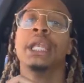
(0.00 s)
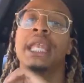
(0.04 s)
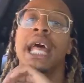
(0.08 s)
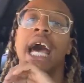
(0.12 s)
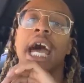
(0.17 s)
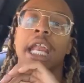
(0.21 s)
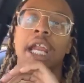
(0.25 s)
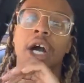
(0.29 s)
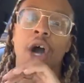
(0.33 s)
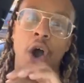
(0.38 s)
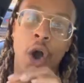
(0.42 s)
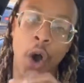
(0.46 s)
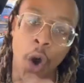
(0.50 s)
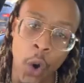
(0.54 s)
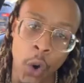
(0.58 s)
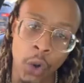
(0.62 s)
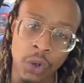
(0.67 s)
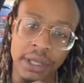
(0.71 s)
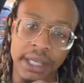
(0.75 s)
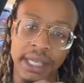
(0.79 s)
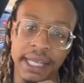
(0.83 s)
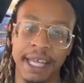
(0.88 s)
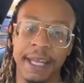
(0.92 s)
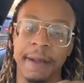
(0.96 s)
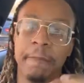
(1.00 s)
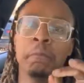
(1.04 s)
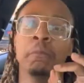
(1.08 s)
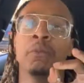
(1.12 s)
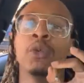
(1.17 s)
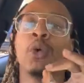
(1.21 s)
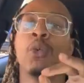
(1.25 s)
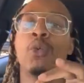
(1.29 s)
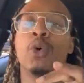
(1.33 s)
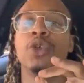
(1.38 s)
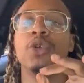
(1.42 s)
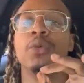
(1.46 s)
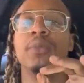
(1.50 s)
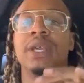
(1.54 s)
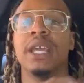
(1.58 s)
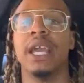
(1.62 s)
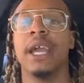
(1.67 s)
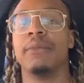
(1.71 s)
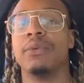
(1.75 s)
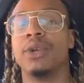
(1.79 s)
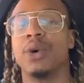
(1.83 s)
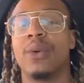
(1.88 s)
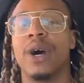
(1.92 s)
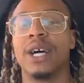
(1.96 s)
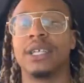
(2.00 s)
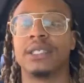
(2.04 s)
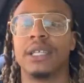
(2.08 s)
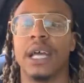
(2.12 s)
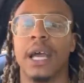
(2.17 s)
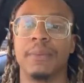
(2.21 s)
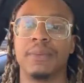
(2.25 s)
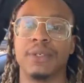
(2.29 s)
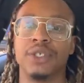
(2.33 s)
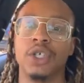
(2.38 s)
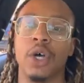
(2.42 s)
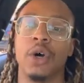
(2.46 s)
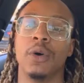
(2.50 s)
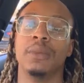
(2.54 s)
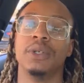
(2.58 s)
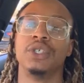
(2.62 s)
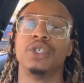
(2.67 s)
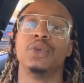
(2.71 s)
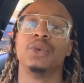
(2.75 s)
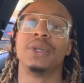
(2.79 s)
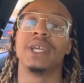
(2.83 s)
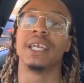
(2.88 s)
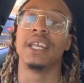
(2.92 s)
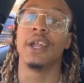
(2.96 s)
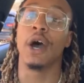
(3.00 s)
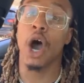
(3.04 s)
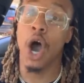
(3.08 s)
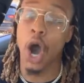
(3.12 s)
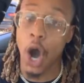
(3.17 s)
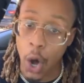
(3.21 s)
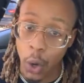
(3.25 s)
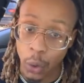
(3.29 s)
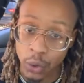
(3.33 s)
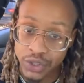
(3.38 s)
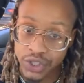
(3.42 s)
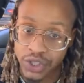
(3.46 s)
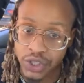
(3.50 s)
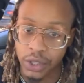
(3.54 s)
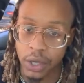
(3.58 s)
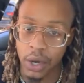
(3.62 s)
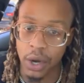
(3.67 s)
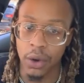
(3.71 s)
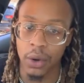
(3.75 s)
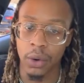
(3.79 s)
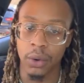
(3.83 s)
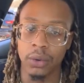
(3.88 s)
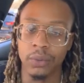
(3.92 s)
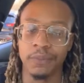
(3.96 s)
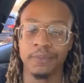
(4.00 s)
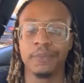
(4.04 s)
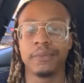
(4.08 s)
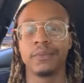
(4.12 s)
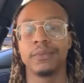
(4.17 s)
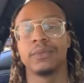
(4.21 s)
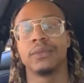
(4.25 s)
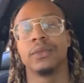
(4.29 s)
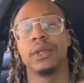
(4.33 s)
not only will you be able to watch the episode, but you can also